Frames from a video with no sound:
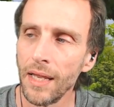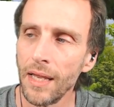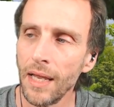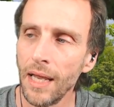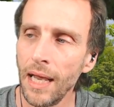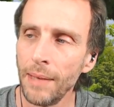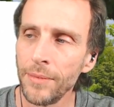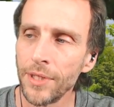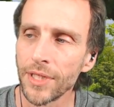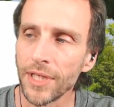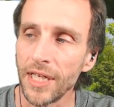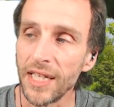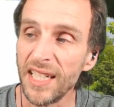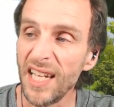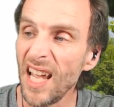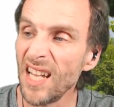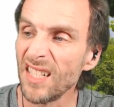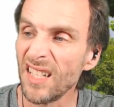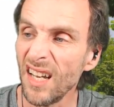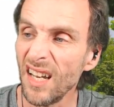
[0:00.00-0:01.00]
gonna
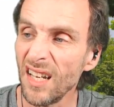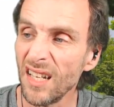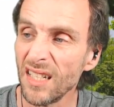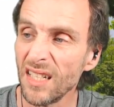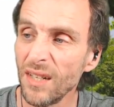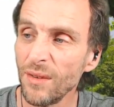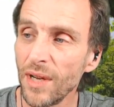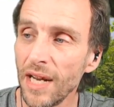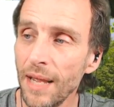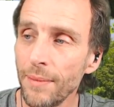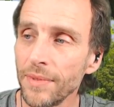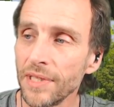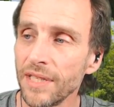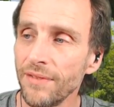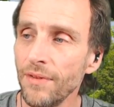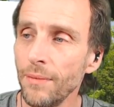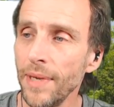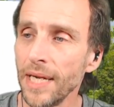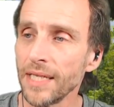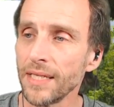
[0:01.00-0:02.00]
test it, see what happens
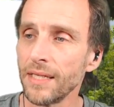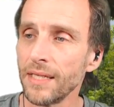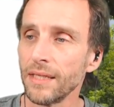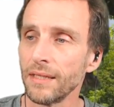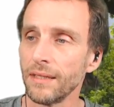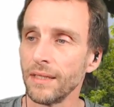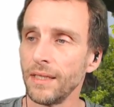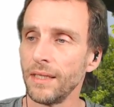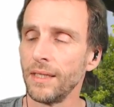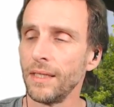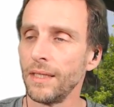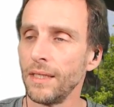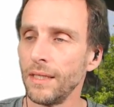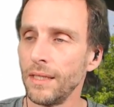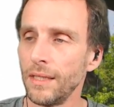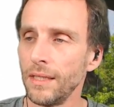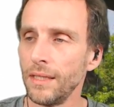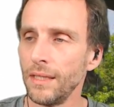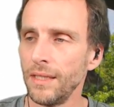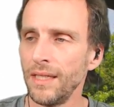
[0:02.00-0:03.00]
if it makes it
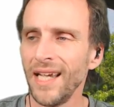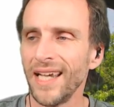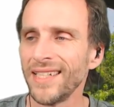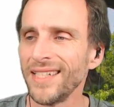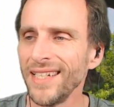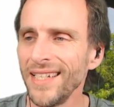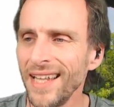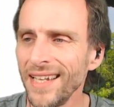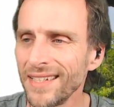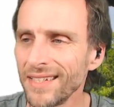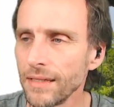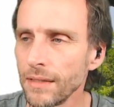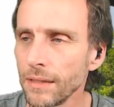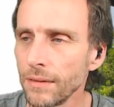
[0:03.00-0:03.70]
yeah. See that?